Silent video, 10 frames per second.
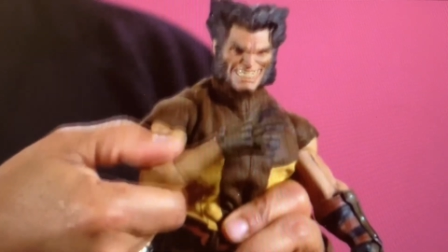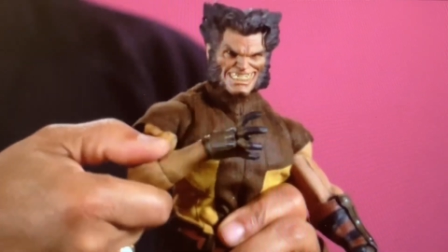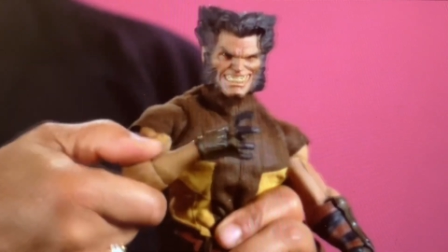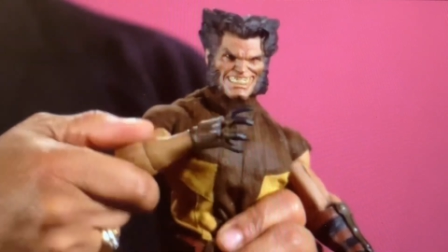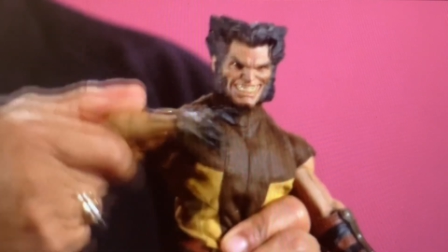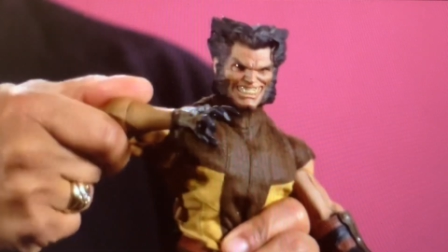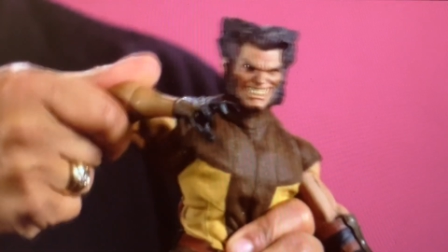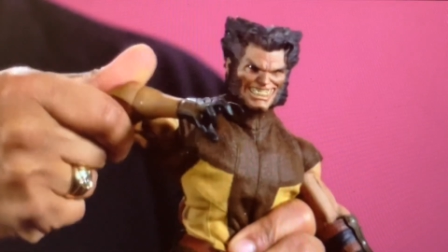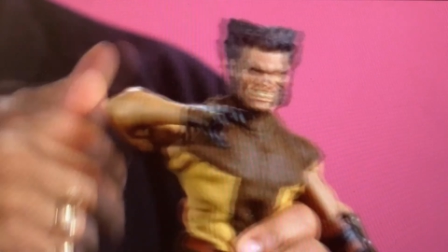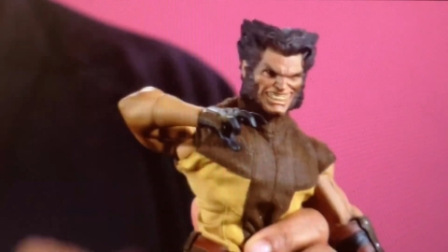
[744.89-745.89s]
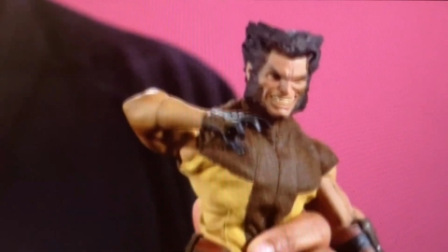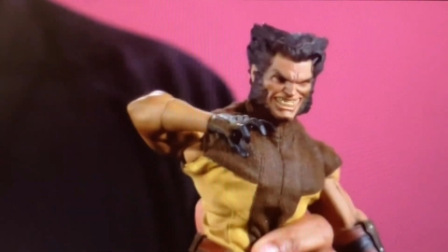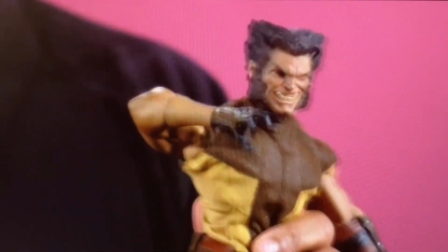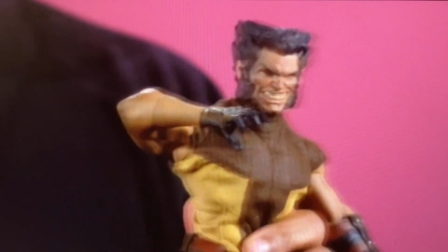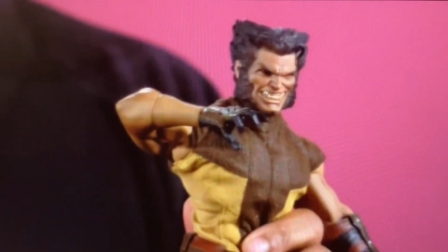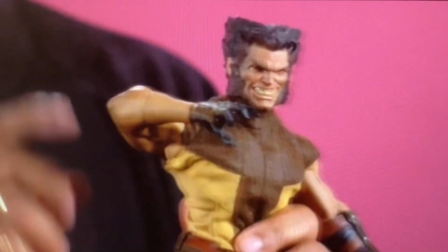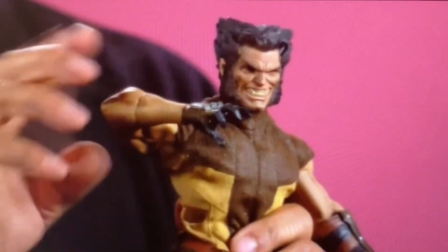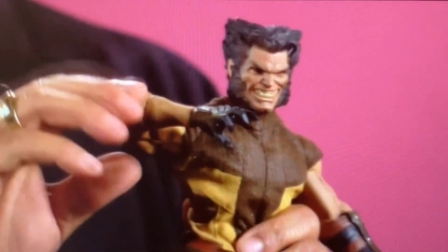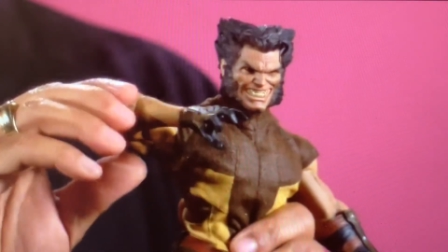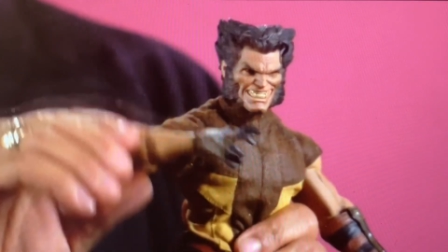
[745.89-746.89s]
This goes out,
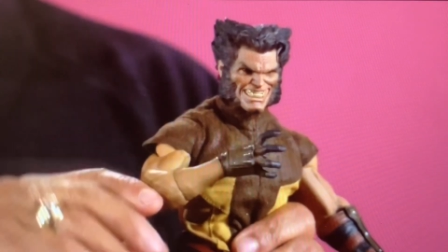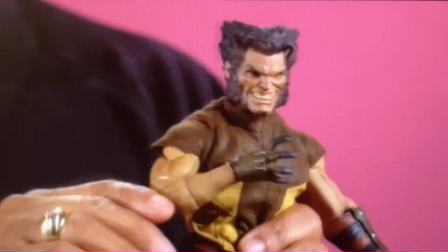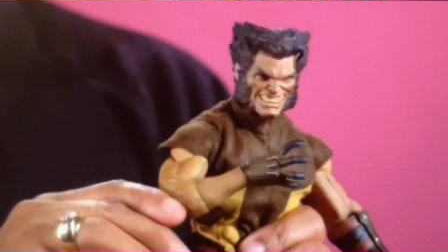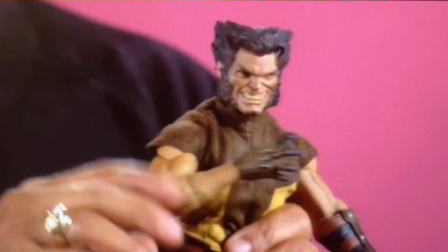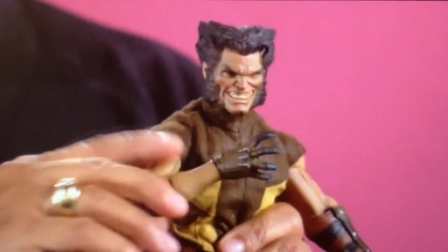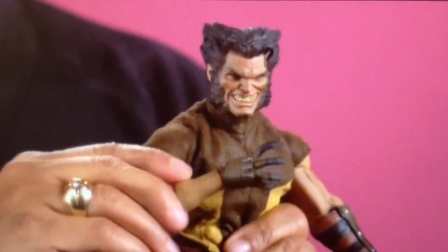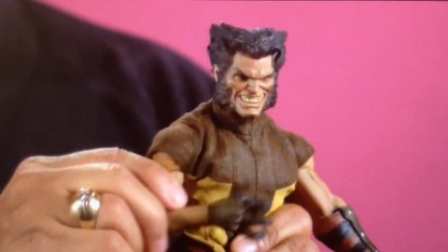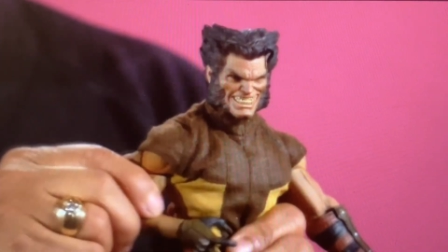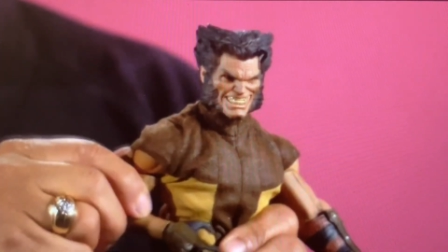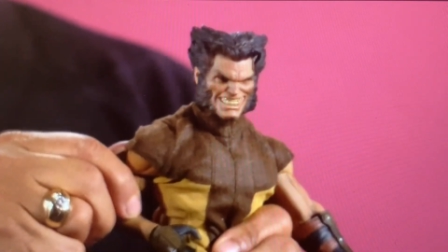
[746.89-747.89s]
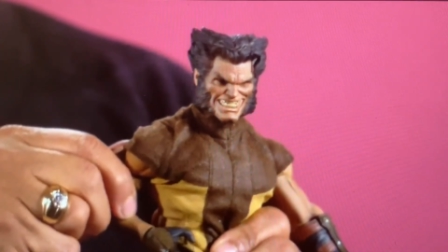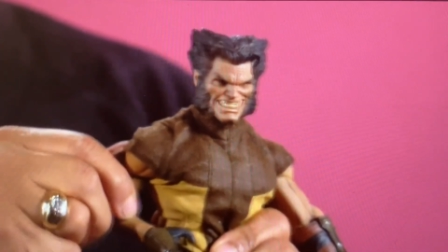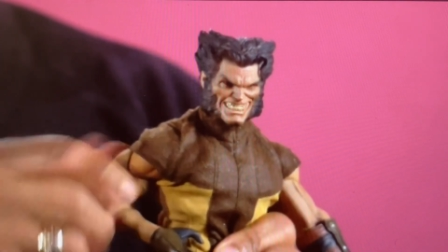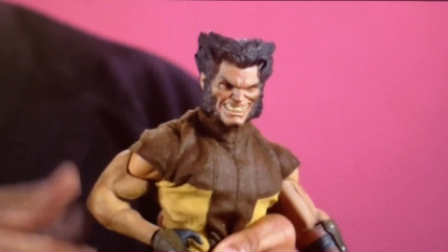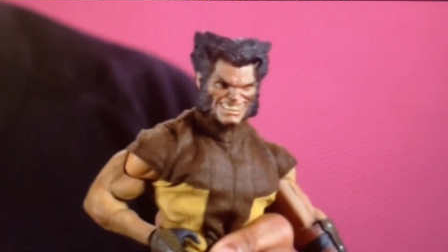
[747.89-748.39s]
down, back,